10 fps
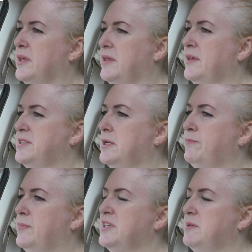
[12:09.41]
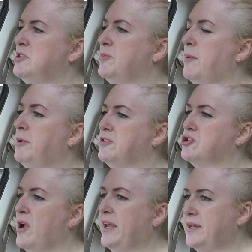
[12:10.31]
There's, um, there seems to be a bit of a
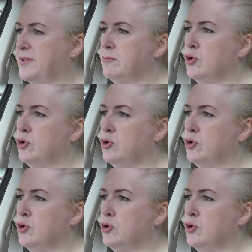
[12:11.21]
trend at the